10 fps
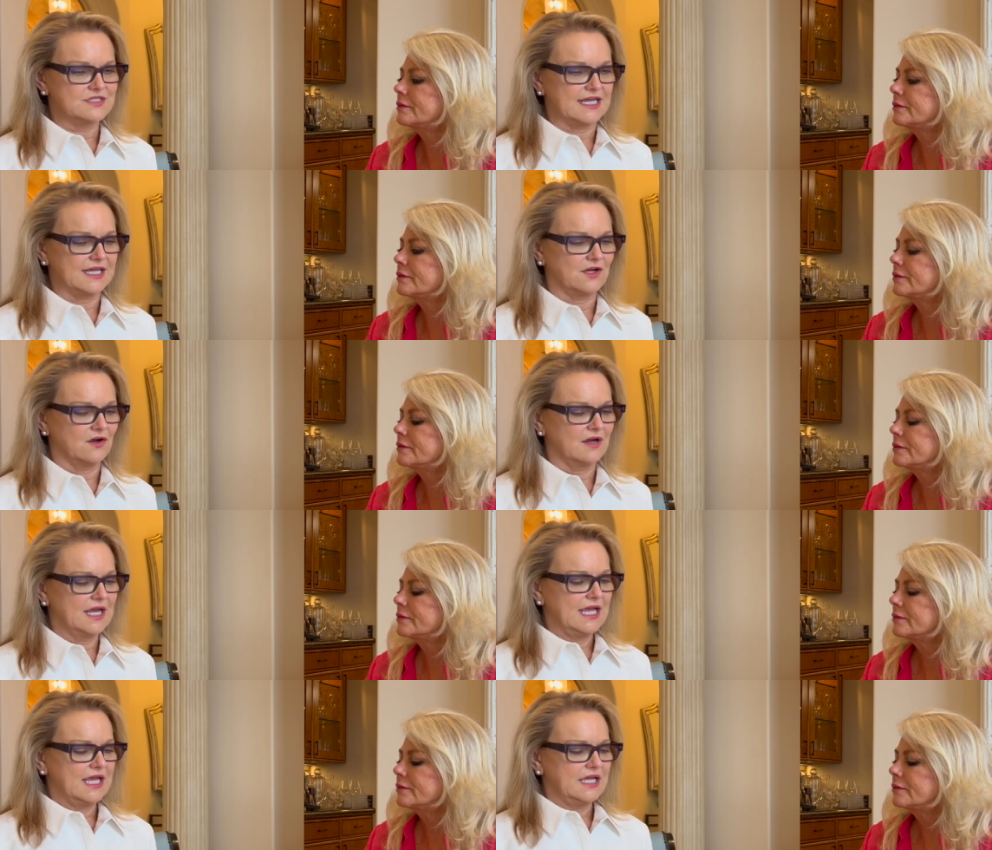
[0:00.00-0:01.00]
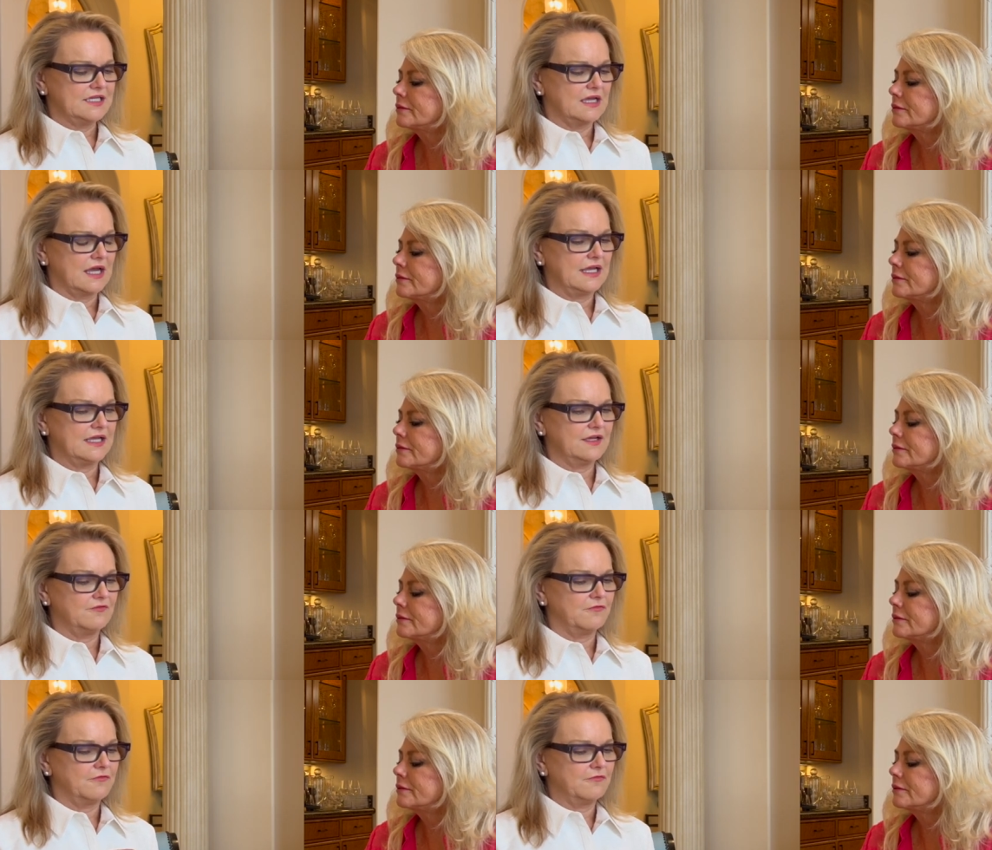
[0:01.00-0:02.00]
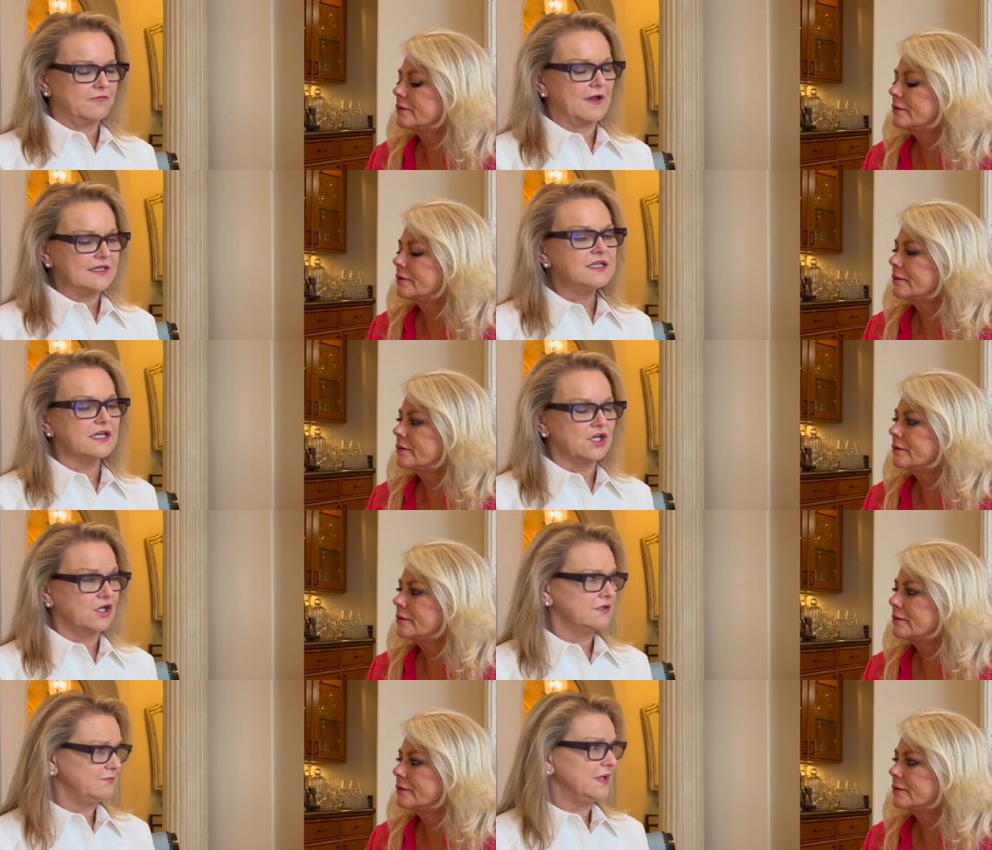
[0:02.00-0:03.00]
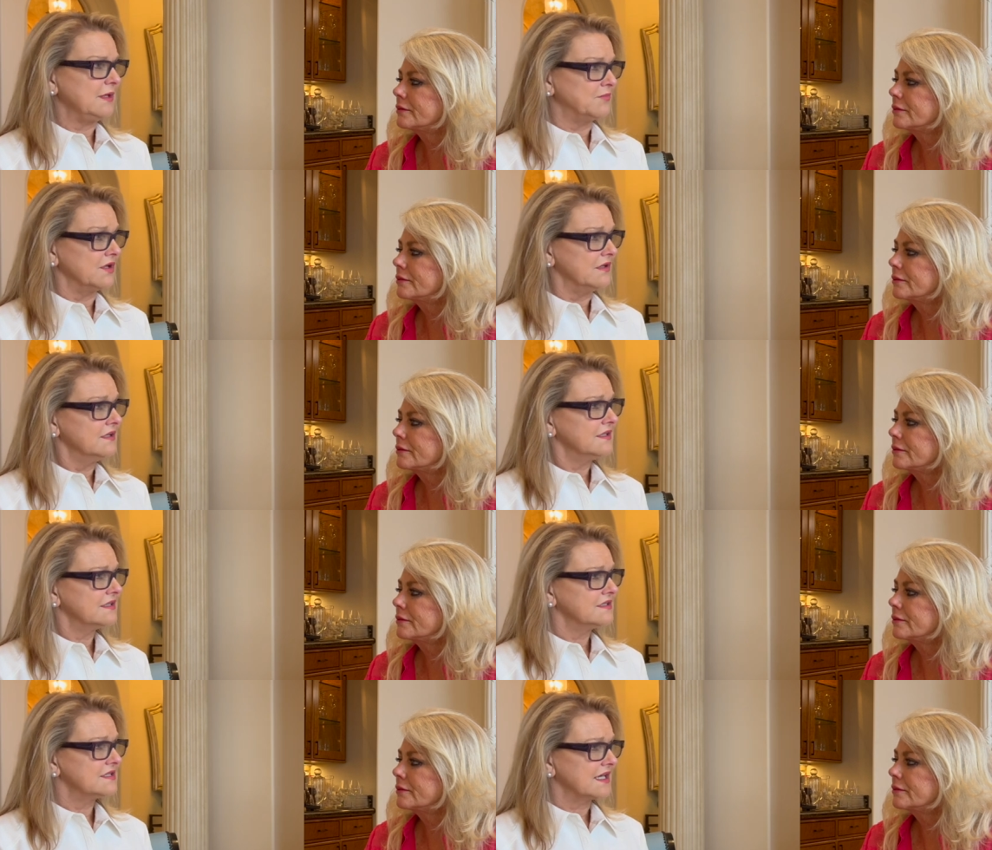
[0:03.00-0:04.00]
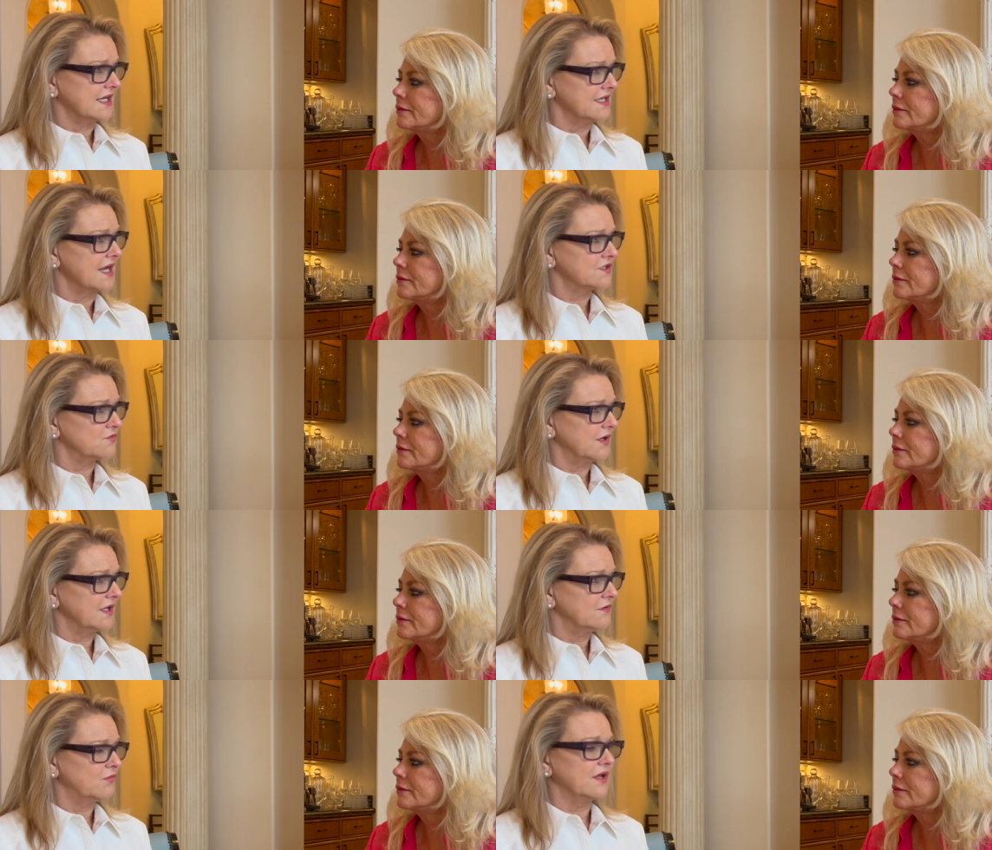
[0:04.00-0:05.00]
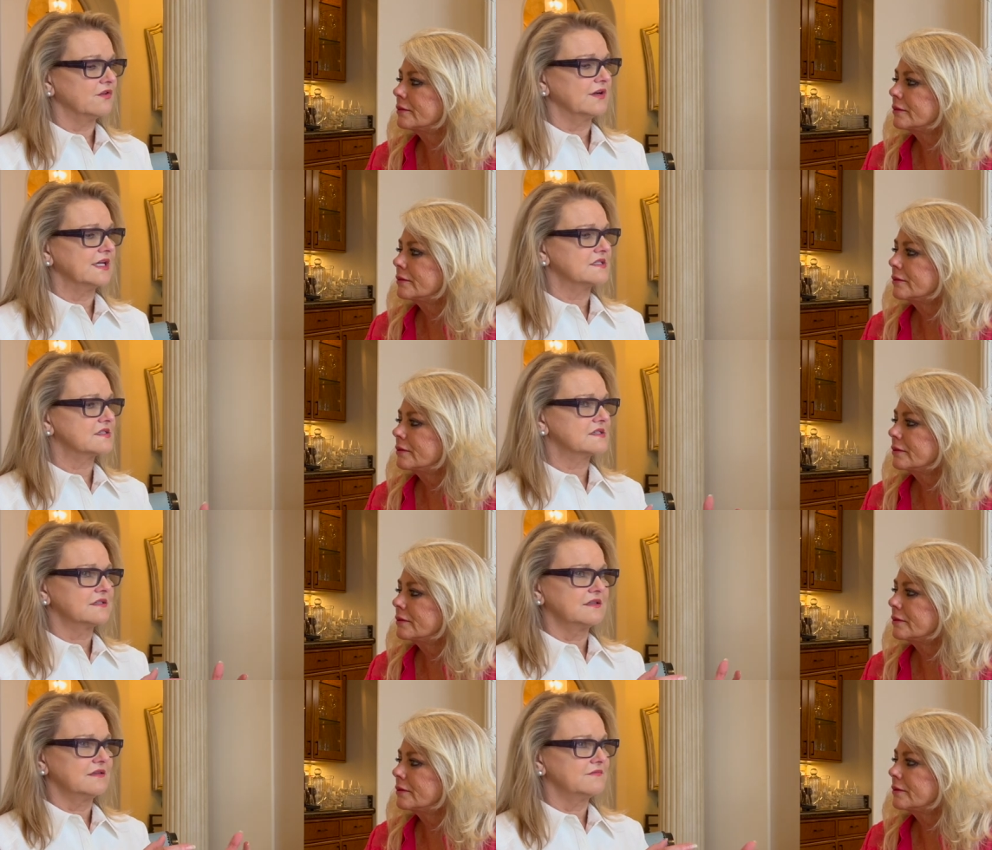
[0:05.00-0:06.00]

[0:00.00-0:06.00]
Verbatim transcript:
Speaker 1: saying are it, finding good people to connect with, whether it's